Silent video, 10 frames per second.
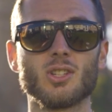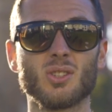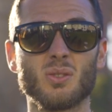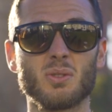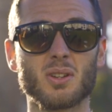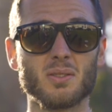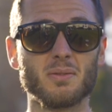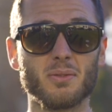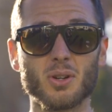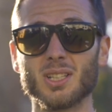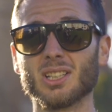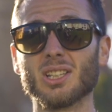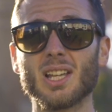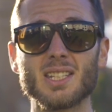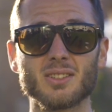So you can avoid
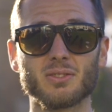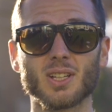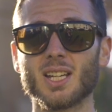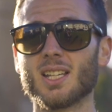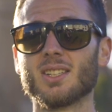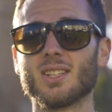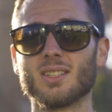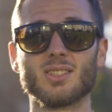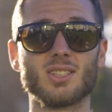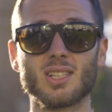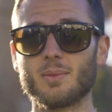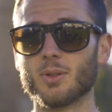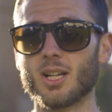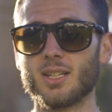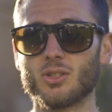lens flares and seam
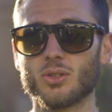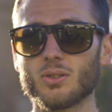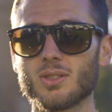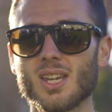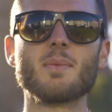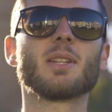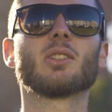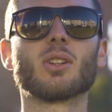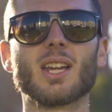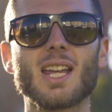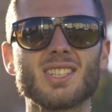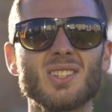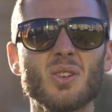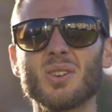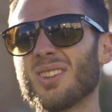line issues. I mean, look, it's
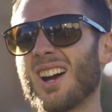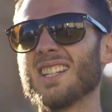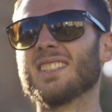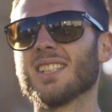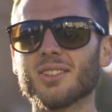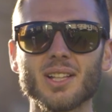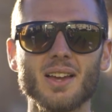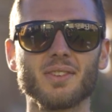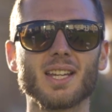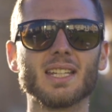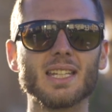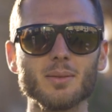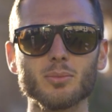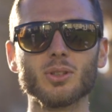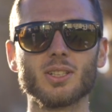not ideal having a
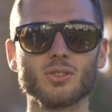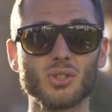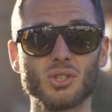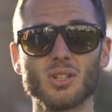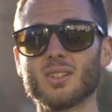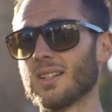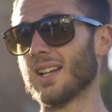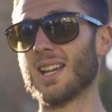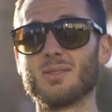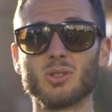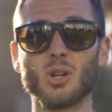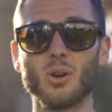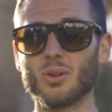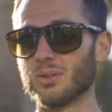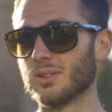gimbal in your shot. I can
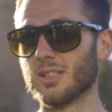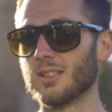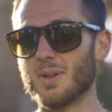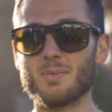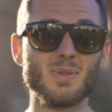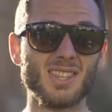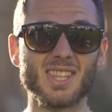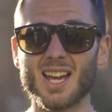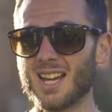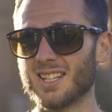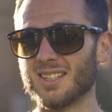totally admit that.